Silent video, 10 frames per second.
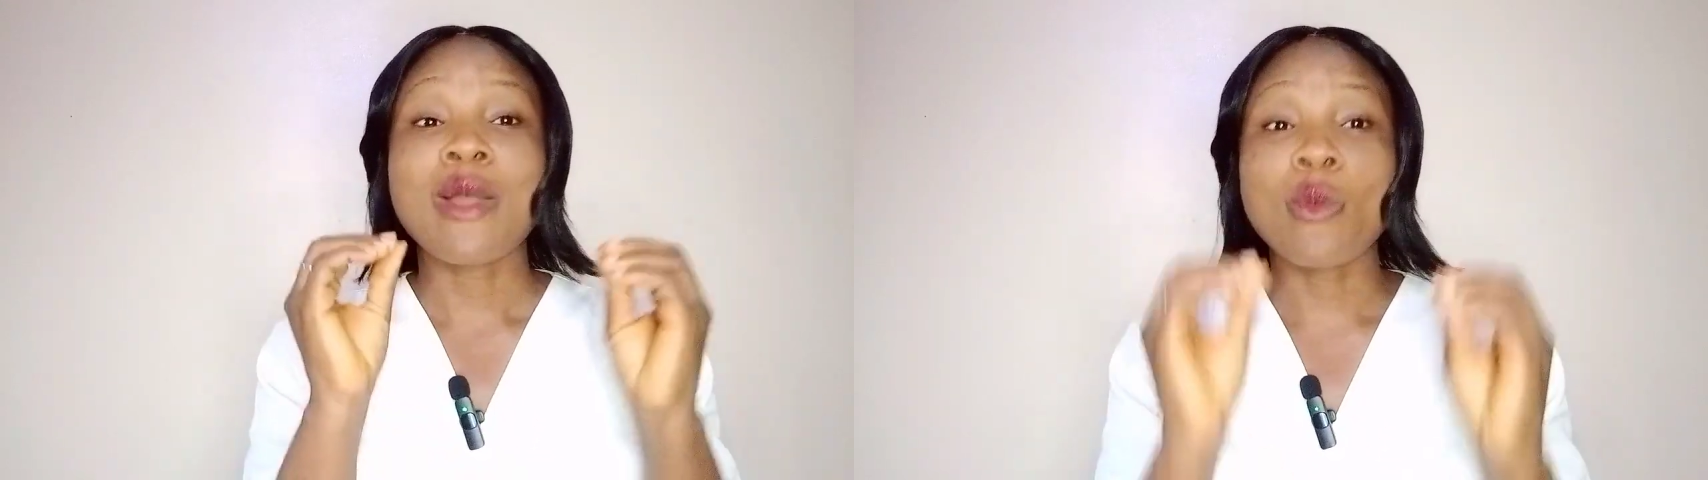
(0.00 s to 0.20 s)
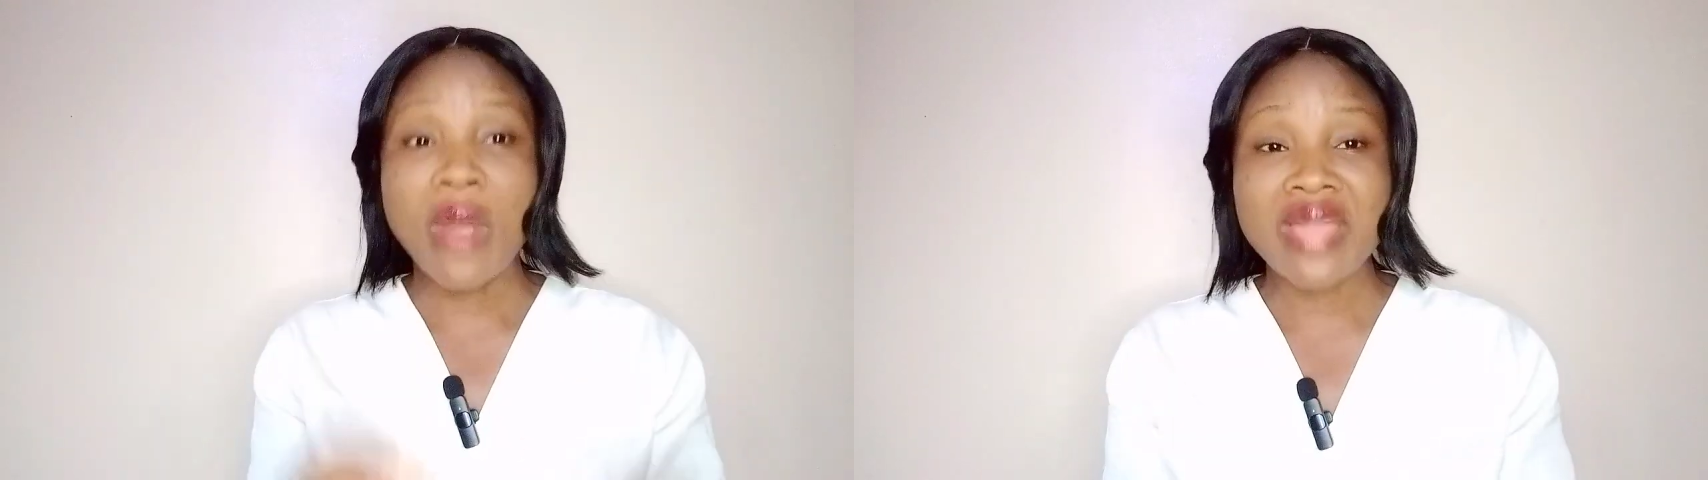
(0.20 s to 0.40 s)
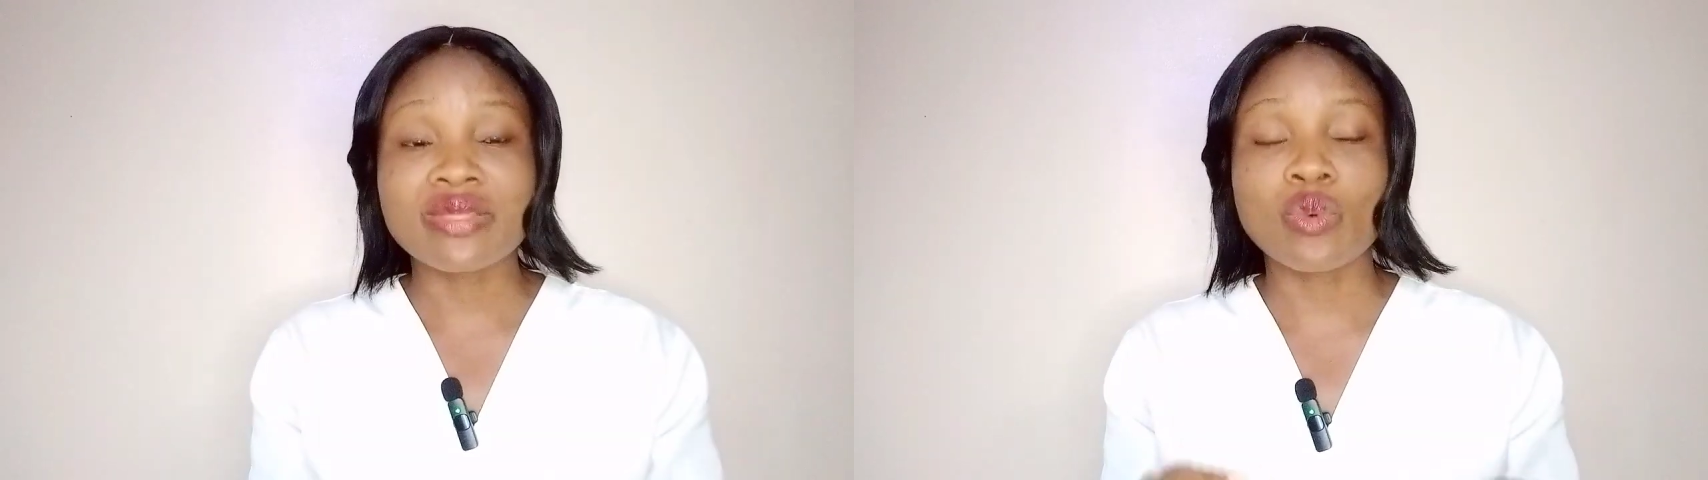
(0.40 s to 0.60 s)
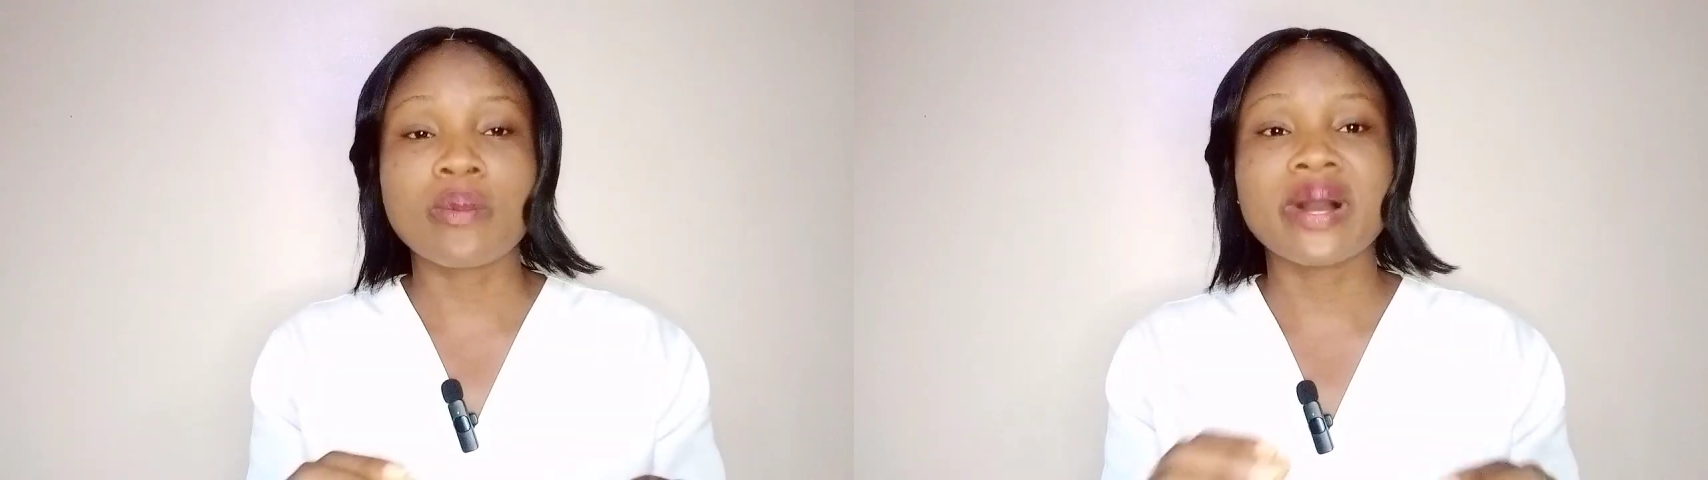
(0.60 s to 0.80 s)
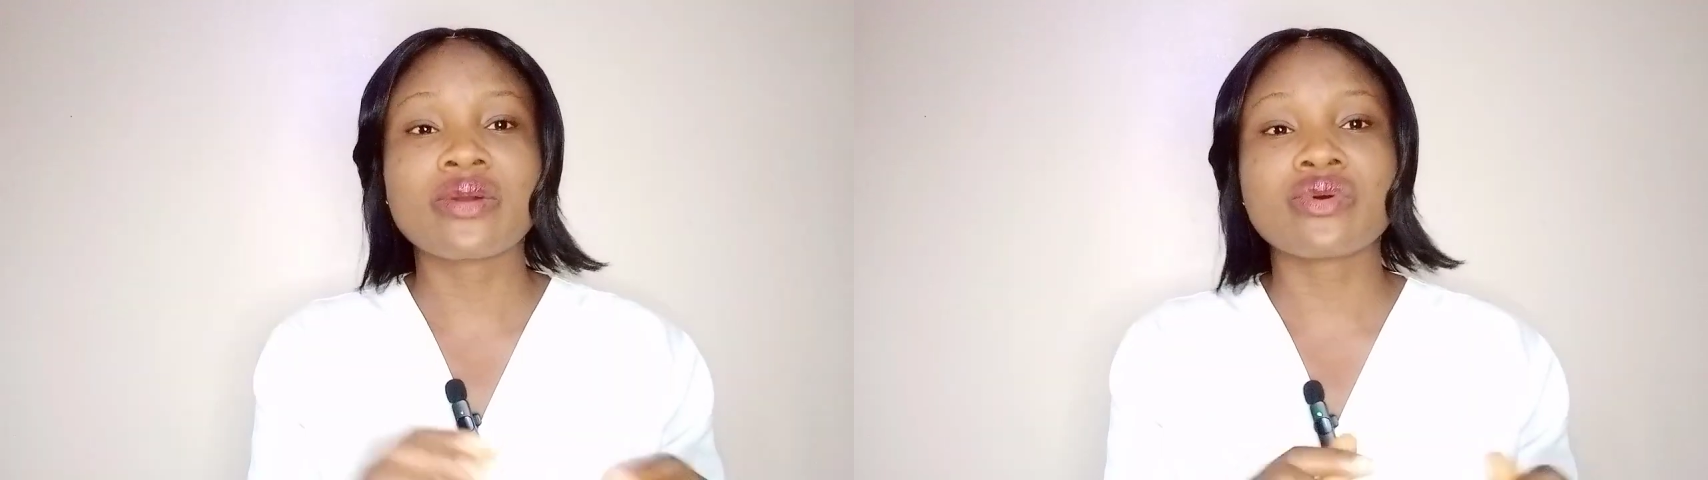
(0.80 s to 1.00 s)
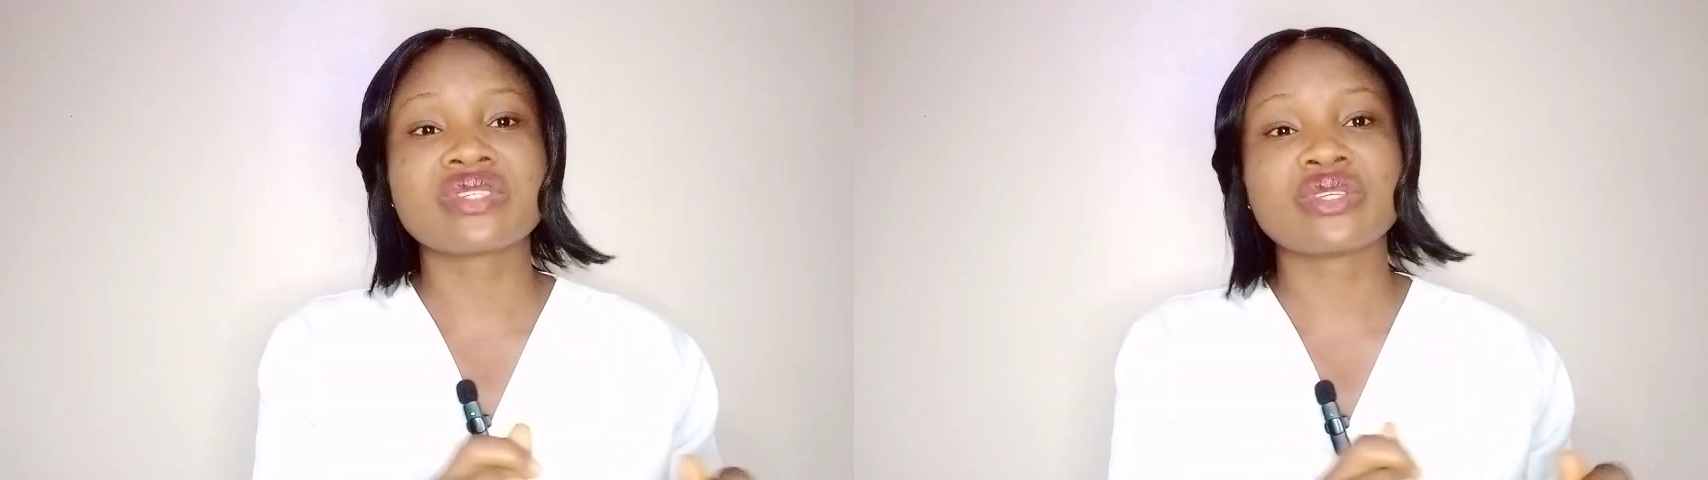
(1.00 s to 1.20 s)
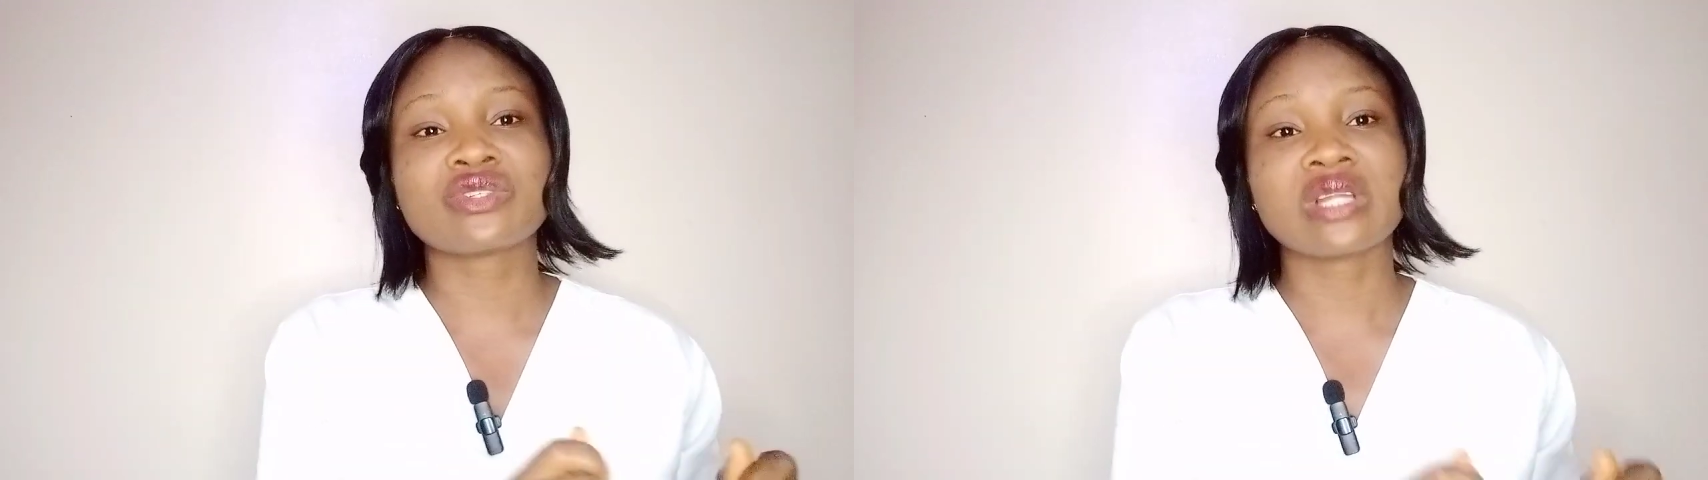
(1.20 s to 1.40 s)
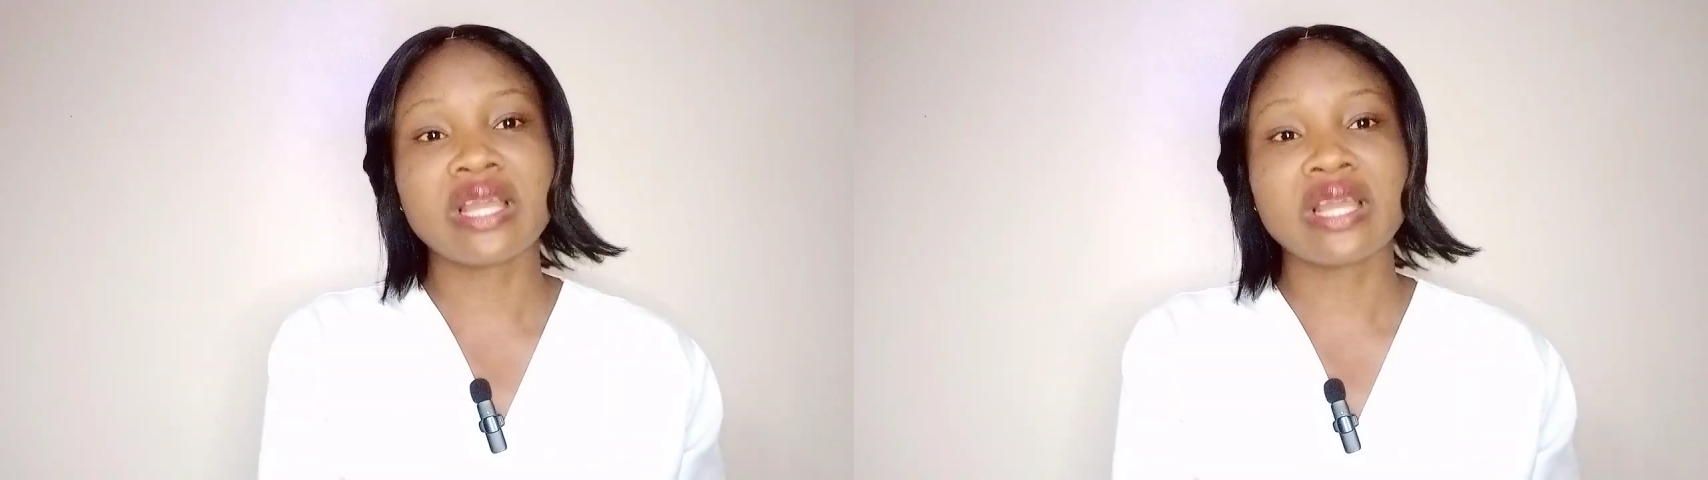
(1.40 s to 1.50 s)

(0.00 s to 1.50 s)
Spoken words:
when the woman goes into